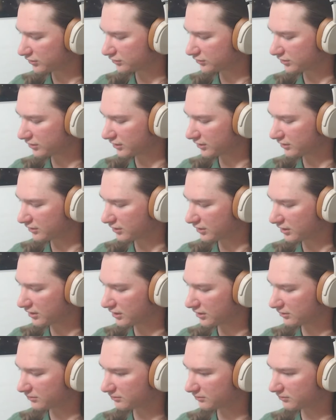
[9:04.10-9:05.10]
and
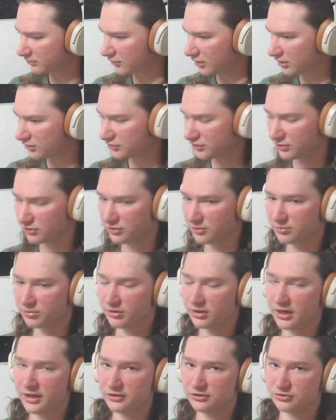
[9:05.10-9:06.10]
honestly, dude, the
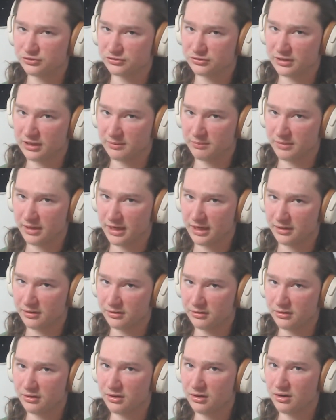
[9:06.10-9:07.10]
price was not bad.
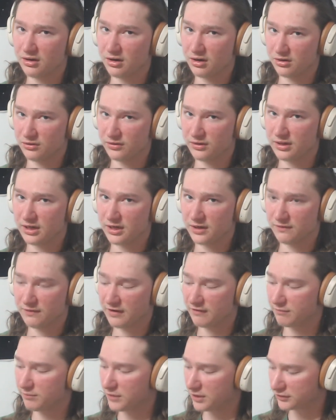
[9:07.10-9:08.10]

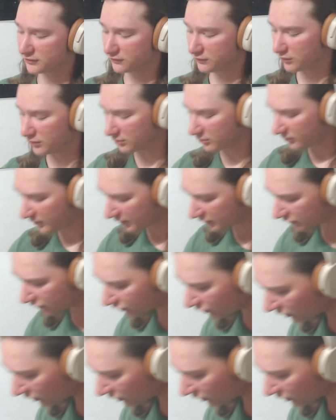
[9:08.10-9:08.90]
$195 for what I'm about to show